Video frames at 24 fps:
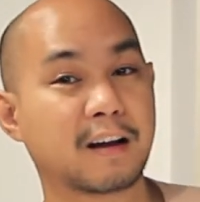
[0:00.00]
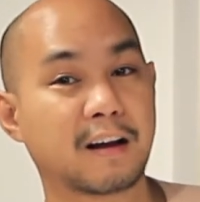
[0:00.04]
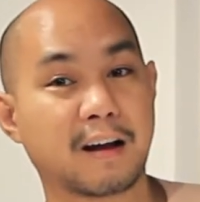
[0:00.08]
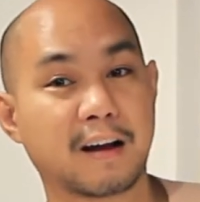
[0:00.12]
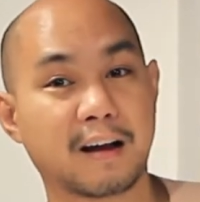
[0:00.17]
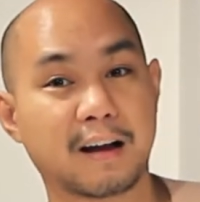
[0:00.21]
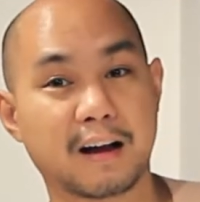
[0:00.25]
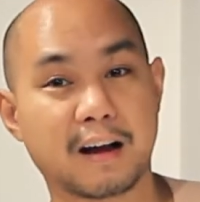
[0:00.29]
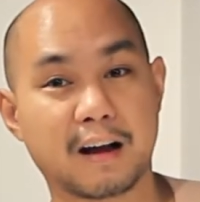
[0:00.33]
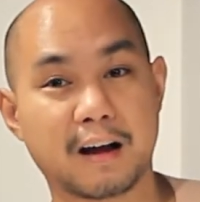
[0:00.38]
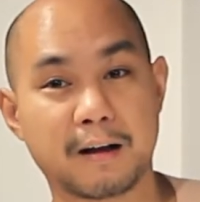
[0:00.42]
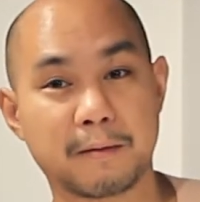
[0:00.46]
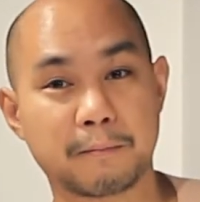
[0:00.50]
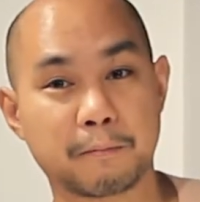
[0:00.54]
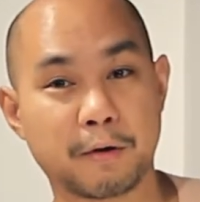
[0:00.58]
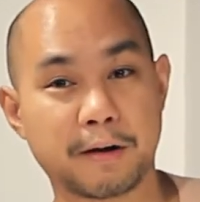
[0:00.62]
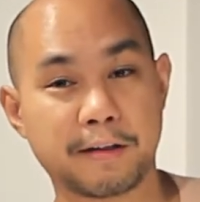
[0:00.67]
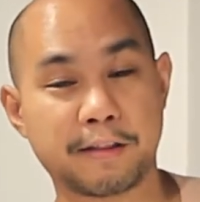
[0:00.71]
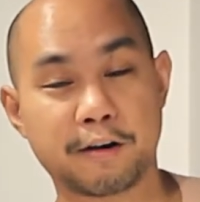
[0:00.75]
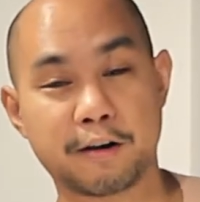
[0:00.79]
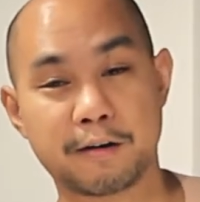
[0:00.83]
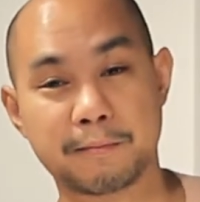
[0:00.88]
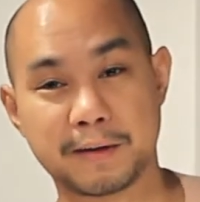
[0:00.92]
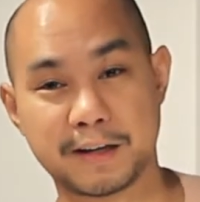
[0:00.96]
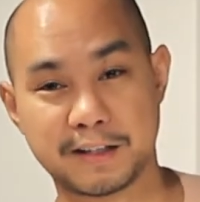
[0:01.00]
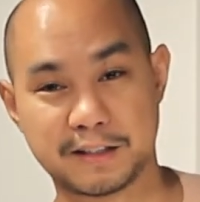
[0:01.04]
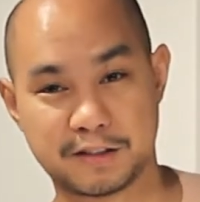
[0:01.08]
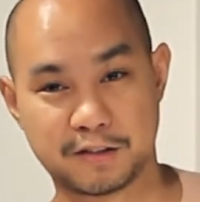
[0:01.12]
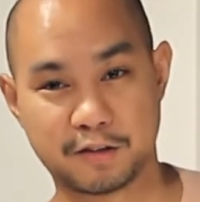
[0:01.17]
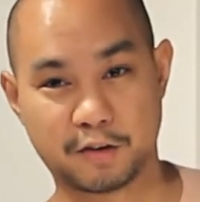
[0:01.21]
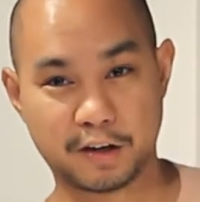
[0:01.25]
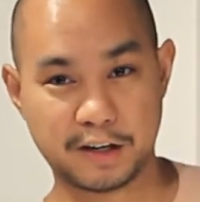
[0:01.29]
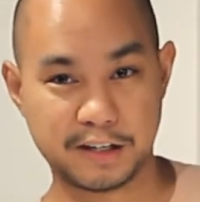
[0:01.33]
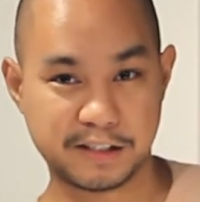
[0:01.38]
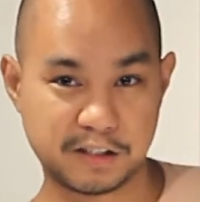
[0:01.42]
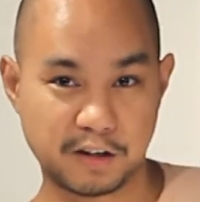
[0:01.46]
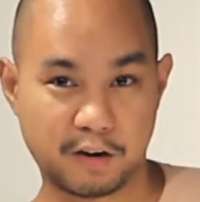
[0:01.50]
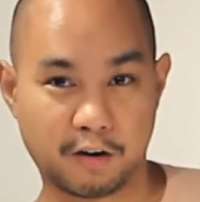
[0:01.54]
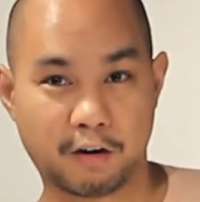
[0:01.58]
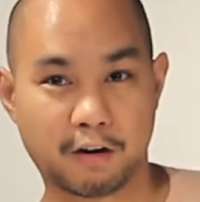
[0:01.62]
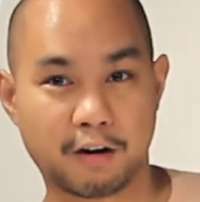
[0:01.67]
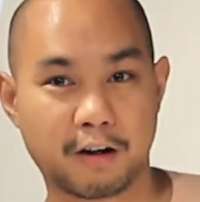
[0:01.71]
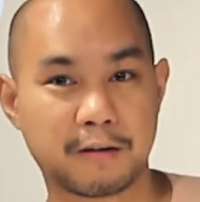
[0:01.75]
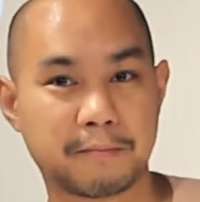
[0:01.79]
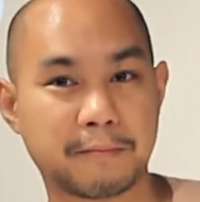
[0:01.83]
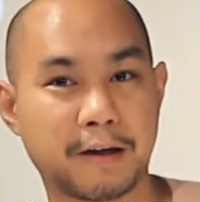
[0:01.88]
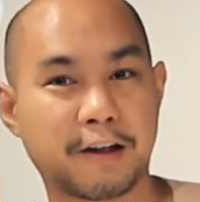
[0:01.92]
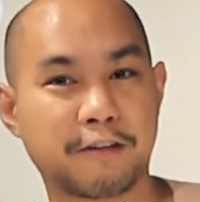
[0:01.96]
whether in my stories or
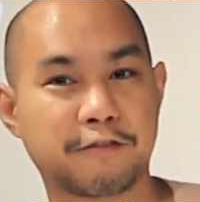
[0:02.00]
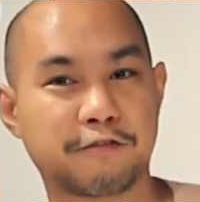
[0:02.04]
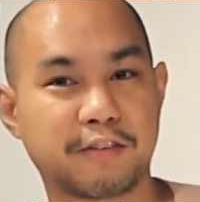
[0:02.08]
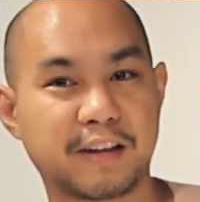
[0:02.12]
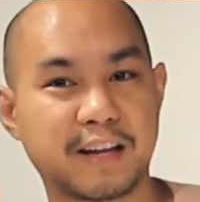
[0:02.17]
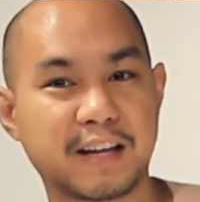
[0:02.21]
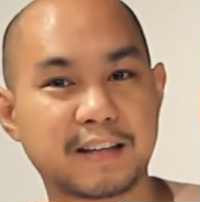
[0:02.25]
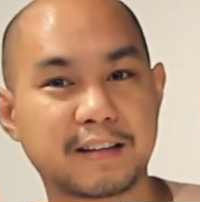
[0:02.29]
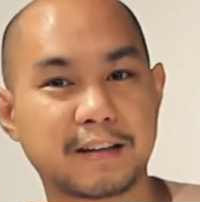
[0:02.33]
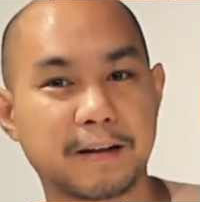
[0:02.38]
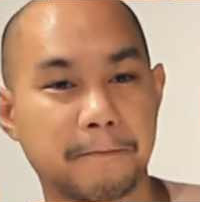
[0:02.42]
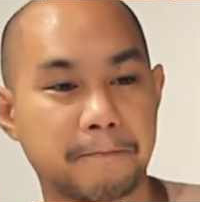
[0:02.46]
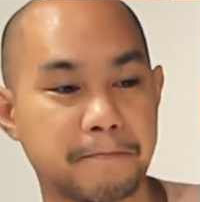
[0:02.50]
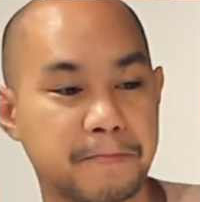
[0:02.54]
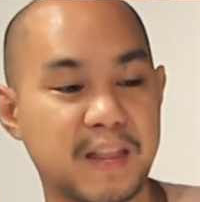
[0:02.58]
on my feed.